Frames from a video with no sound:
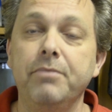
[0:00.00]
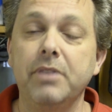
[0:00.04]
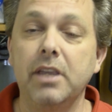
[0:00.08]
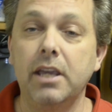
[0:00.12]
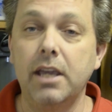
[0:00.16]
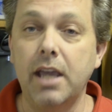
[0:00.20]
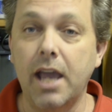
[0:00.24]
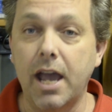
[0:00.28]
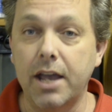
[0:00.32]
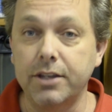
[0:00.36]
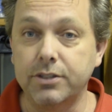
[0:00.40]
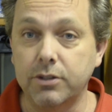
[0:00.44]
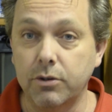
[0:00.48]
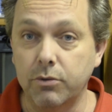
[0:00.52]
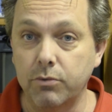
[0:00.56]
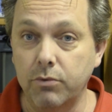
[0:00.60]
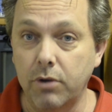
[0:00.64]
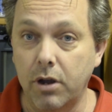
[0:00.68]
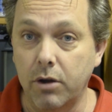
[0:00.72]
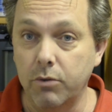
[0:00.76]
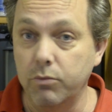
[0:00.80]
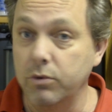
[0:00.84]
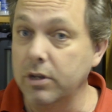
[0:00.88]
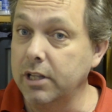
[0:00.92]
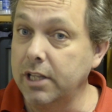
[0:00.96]
He has a
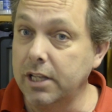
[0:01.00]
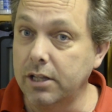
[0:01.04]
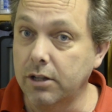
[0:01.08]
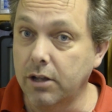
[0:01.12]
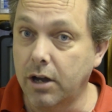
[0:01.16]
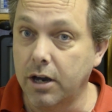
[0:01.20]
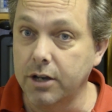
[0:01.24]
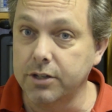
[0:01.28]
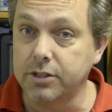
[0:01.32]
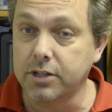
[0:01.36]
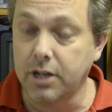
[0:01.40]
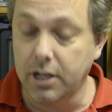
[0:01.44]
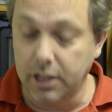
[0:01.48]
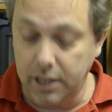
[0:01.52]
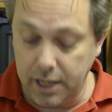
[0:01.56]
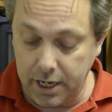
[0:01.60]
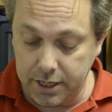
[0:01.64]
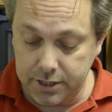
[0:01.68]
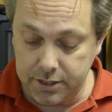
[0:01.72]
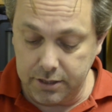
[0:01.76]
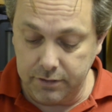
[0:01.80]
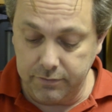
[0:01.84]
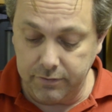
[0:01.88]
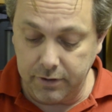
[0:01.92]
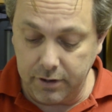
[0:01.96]
really large
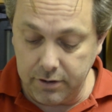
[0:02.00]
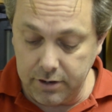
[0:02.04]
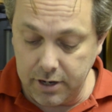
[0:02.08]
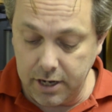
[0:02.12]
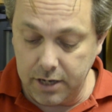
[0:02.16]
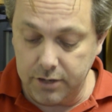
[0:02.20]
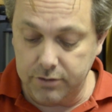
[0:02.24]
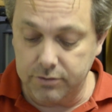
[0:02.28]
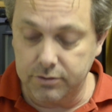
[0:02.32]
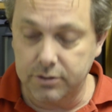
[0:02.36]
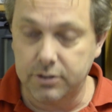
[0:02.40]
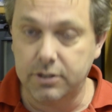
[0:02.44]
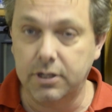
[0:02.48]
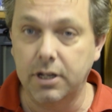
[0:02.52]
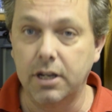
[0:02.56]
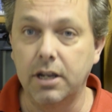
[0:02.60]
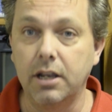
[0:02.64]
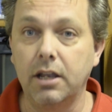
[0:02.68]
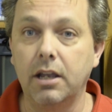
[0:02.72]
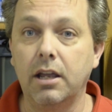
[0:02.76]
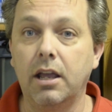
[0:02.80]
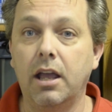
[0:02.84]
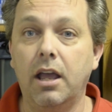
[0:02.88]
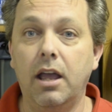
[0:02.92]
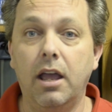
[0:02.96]
collection, very
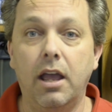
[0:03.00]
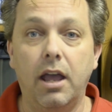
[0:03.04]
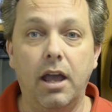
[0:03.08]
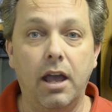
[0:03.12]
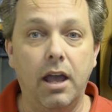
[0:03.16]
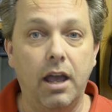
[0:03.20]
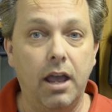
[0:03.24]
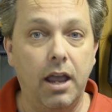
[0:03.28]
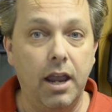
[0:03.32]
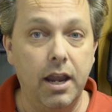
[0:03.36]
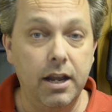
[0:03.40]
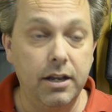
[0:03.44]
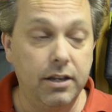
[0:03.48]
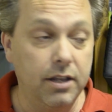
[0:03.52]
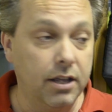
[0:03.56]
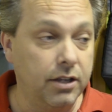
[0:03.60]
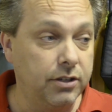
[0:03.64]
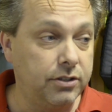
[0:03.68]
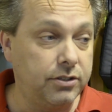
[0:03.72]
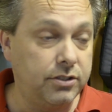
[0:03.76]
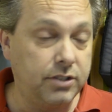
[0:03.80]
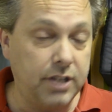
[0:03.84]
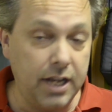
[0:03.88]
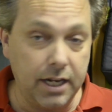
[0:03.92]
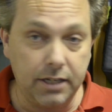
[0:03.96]
interesting. He
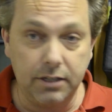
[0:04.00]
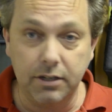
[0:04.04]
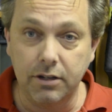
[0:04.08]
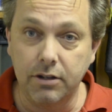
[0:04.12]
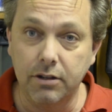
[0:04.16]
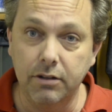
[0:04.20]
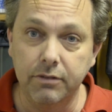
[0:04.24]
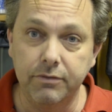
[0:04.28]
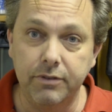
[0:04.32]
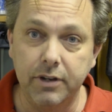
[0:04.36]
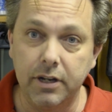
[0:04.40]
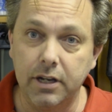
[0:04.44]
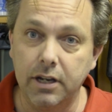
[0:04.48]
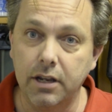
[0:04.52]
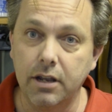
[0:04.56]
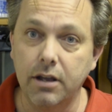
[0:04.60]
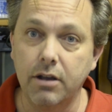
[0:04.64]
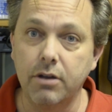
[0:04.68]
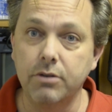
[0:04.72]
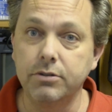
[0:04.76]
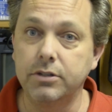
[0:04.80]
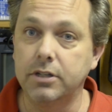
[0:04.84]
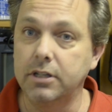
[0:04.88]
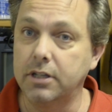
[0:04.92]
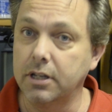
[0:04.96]
does technical
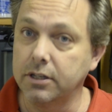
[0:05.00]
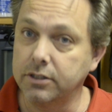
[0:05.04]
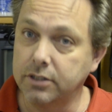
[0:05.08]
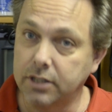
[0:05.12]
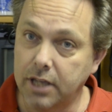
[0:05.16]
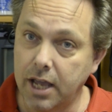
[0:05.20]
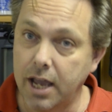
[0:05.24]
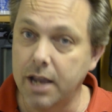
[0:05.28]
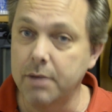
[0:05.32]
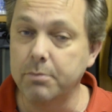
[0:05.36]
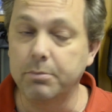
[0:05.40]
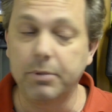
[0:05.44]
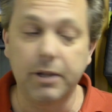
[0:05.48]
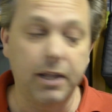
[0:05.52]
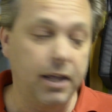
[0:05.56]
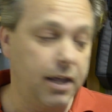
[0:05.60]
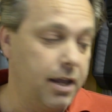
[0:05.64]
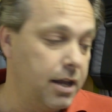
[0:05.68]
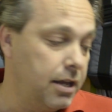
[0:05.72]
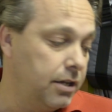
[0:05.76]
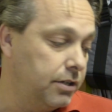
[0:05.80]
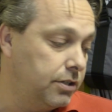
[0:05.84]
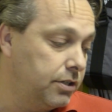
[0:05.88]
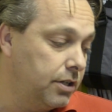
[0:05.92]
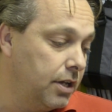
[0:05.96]
videos, he does
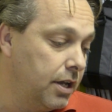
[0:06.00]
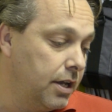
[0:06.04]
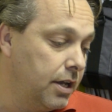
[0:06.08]
gameplays.